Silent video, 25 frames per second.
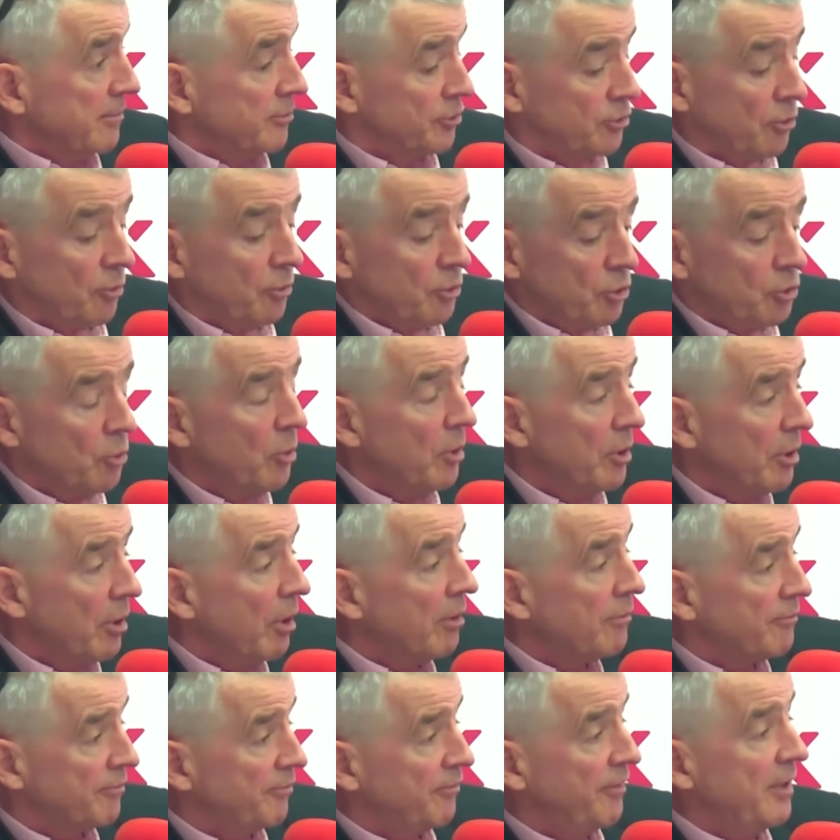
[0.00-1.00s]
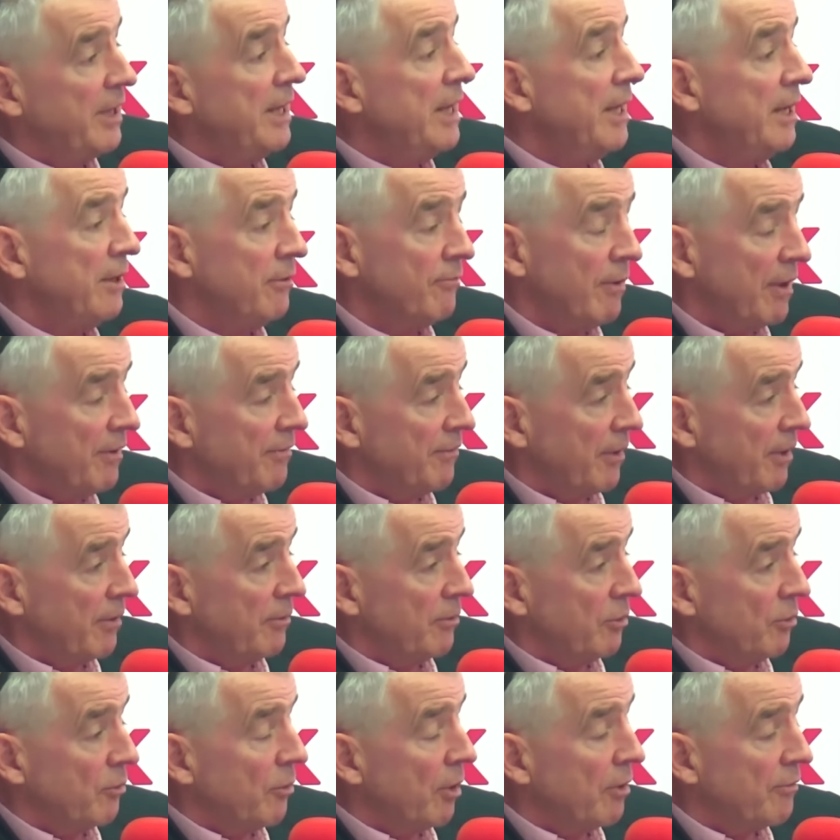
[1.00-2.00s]
So you are not fleeing
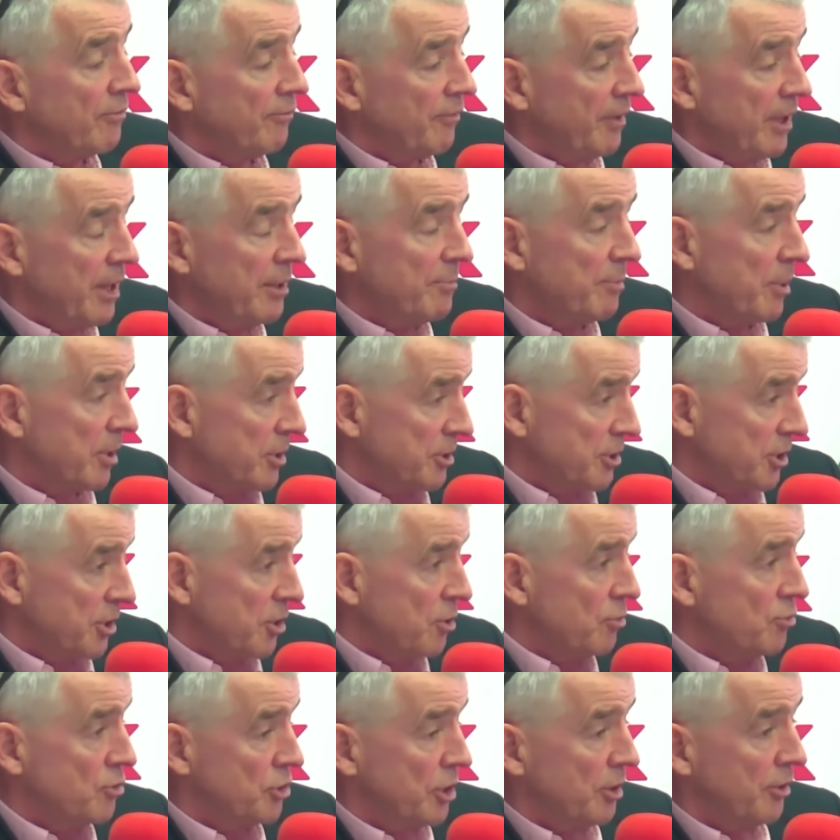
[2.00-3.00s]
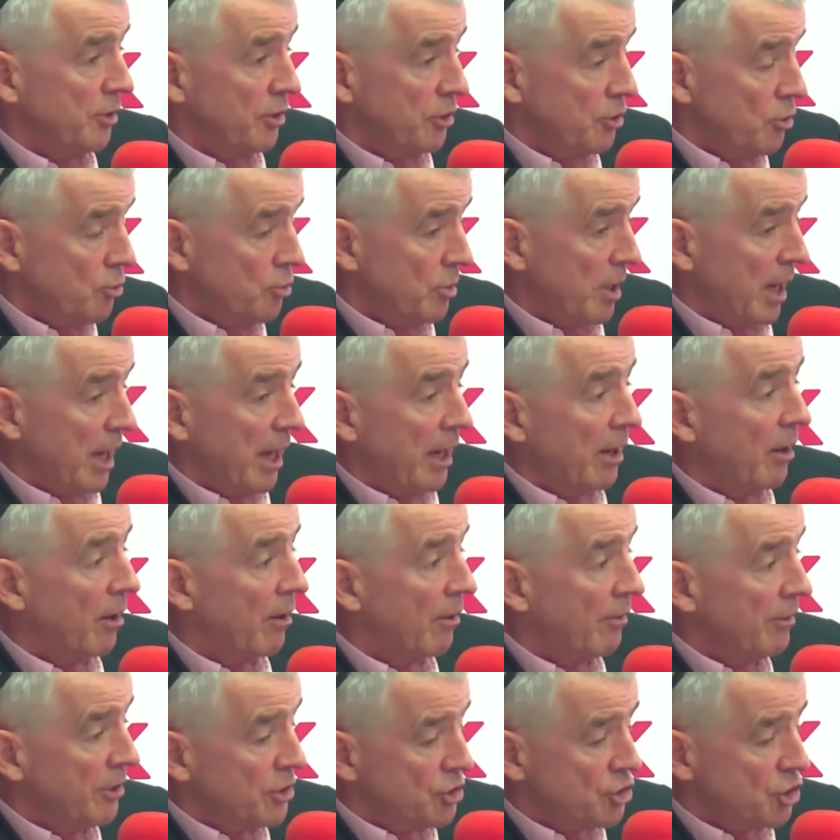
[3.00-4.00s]
refu- you're not fleeing persecution in the U K
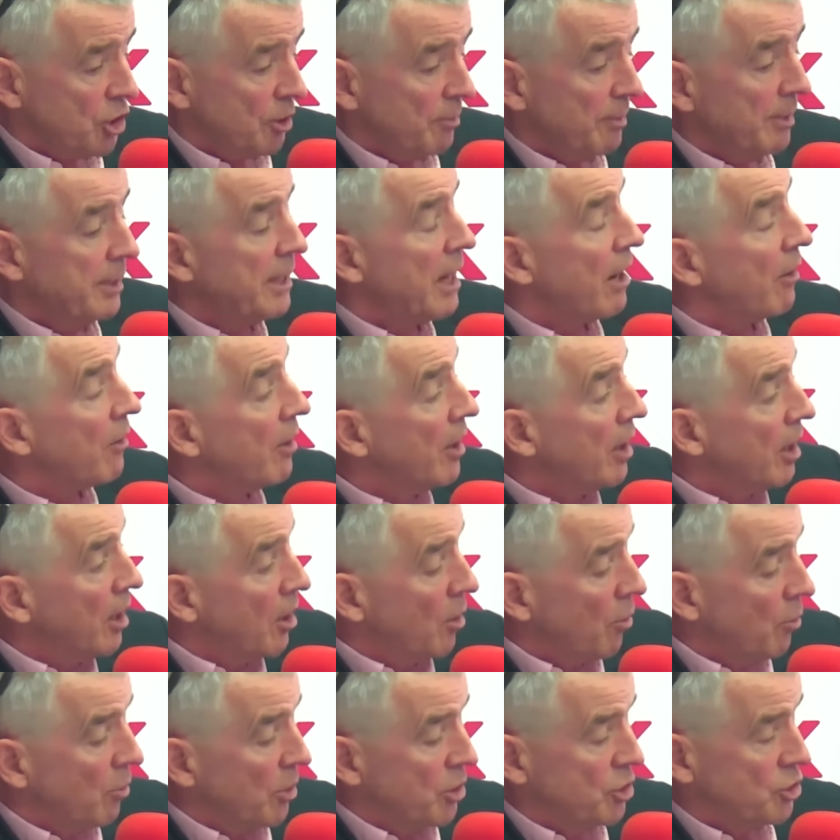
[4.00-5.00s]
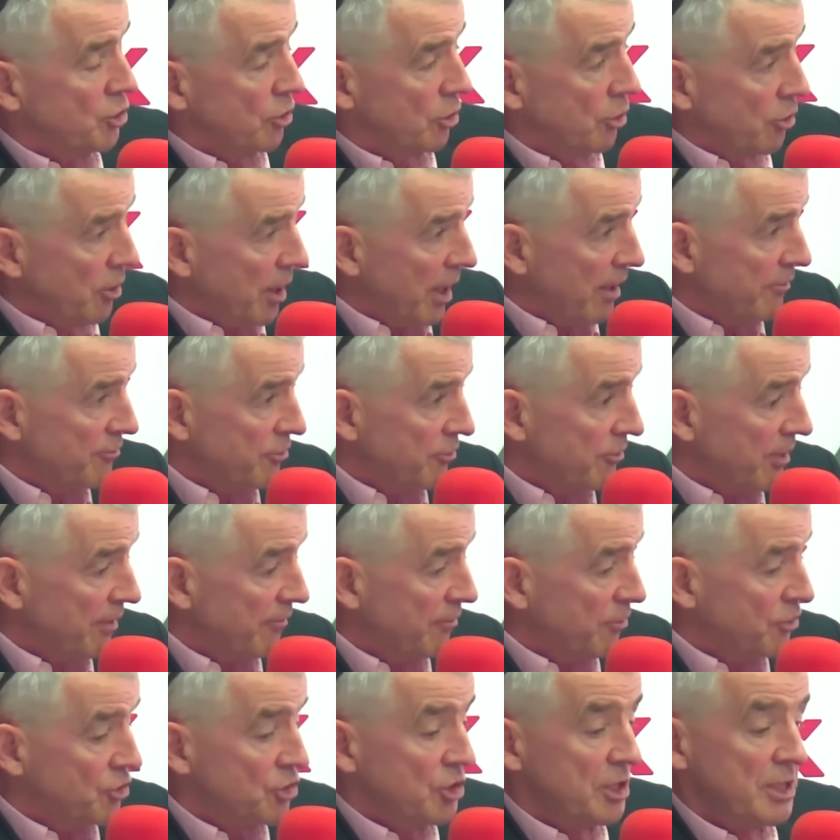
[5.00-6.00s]
or in Germany. Now, we should look after
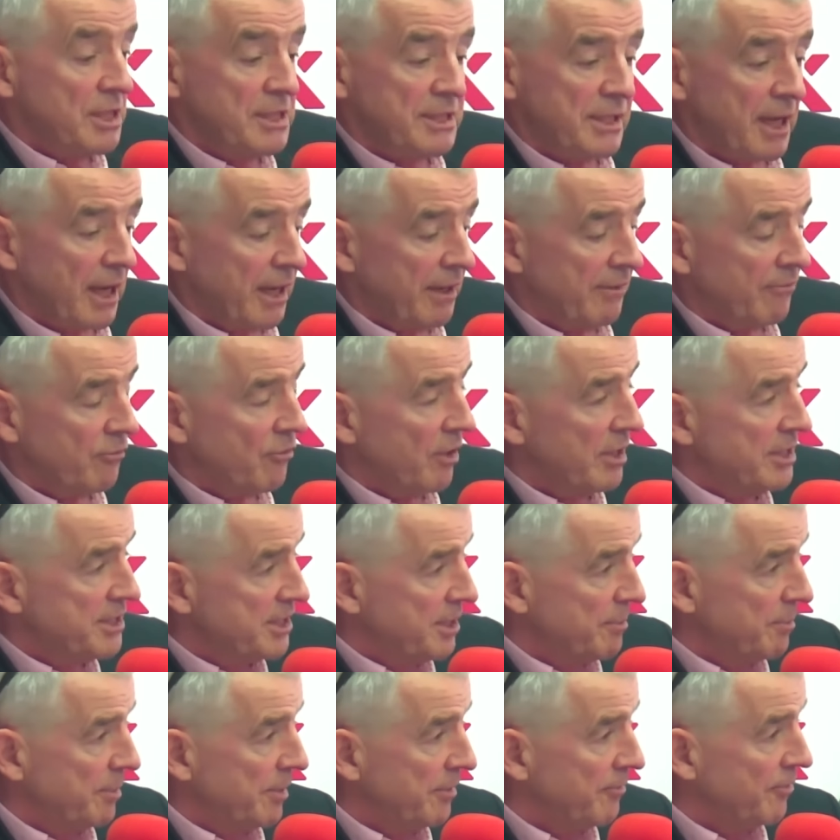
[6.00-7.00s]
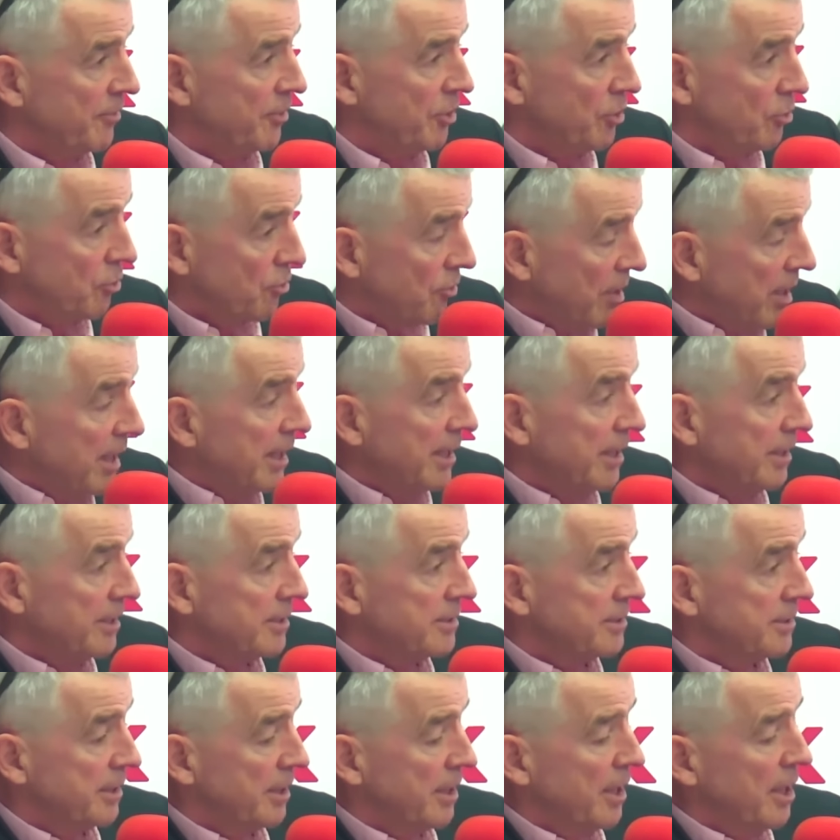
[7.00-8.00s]
refugees. I have great sympathy for the
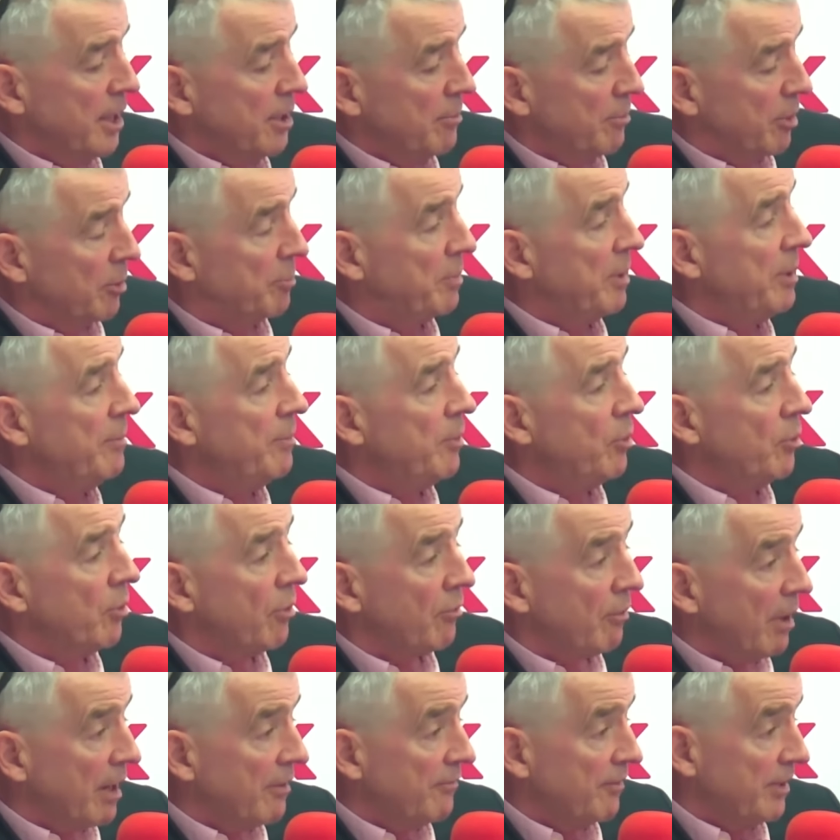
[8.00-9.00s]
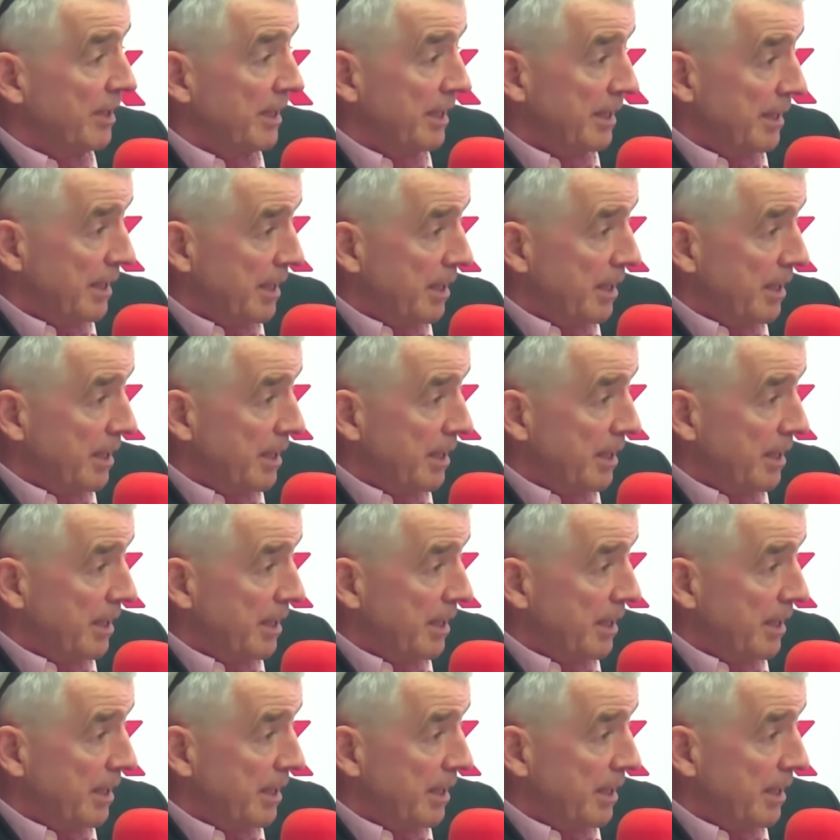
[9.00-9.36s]
Ukrainians. But people who are arriving in